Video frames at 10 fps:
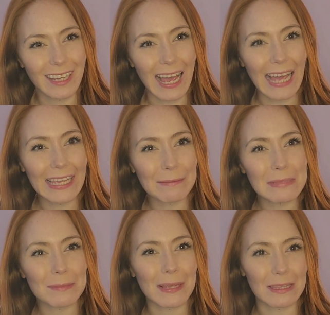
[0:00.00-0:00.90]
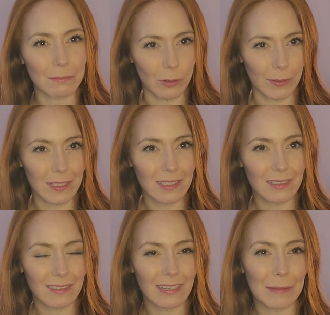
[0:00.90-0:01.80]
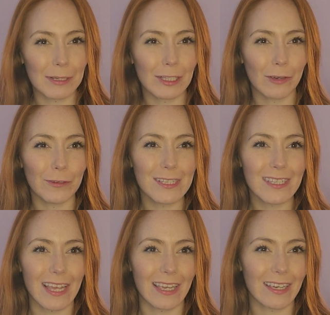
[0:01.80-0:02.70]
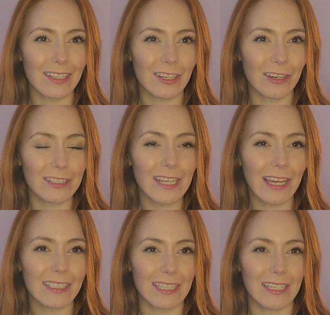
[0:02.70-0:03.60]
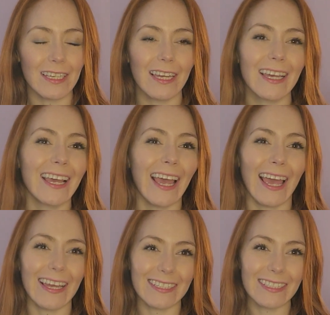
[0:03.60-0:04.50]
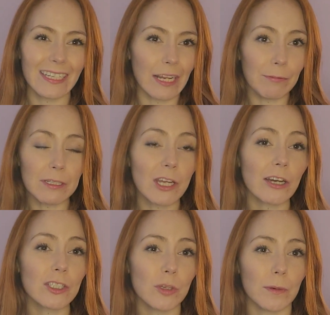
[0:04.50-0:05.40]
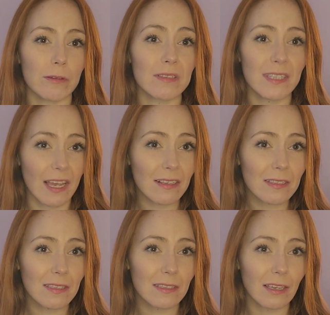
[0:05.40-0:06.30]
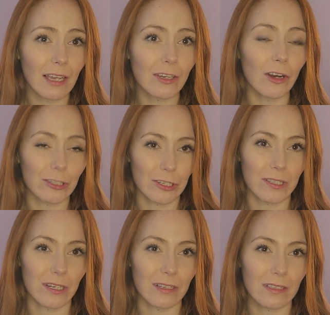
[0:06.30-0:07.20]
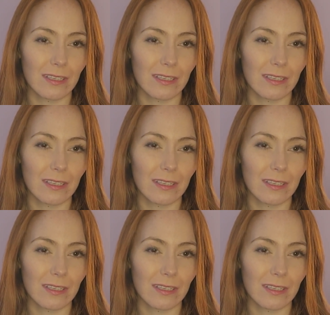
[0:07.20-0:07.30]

I am Samantha Mowat. I'm a clairvoyant psychic and a contactee, and today I want to talk to you about sex and consciousness.